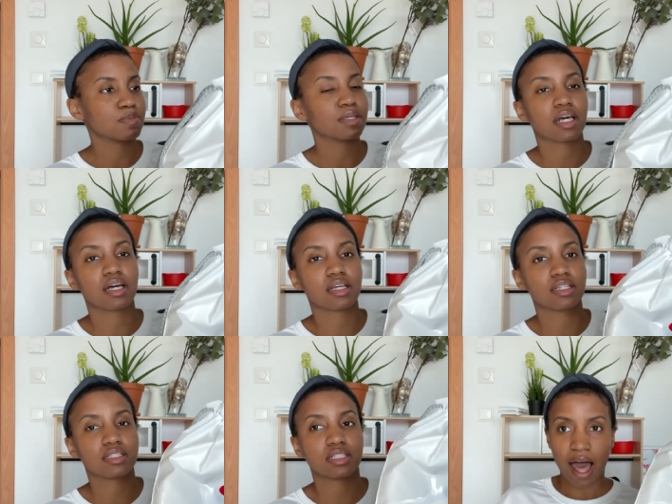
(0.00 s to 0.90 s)

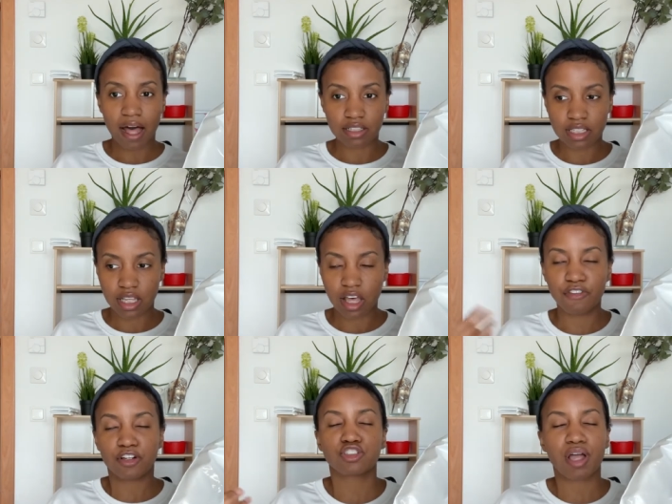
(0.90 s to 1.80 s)
because as if
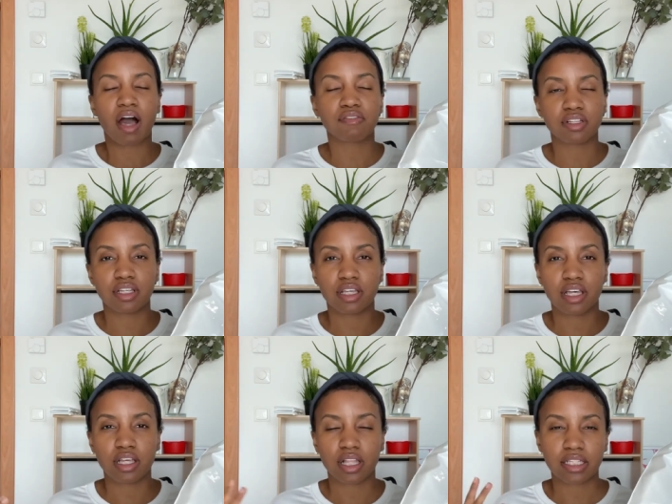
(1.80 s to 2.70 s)
you're
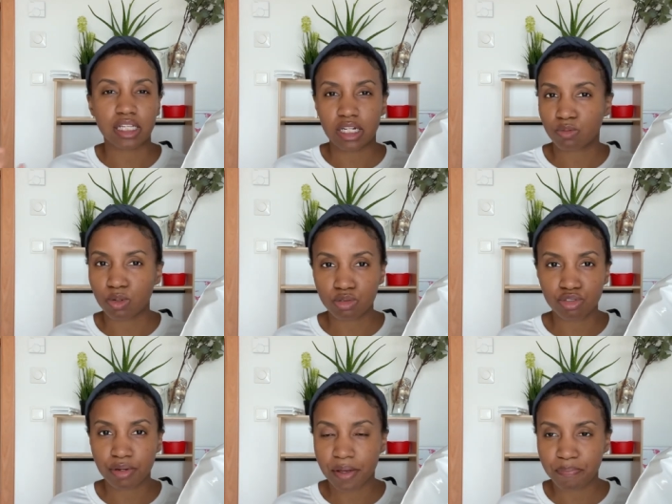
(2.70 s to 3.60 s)
traveling, like taking a road
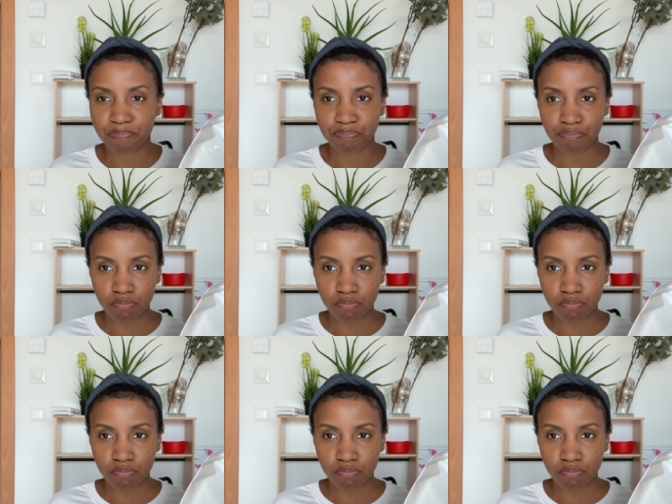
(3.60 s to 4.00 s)
trip,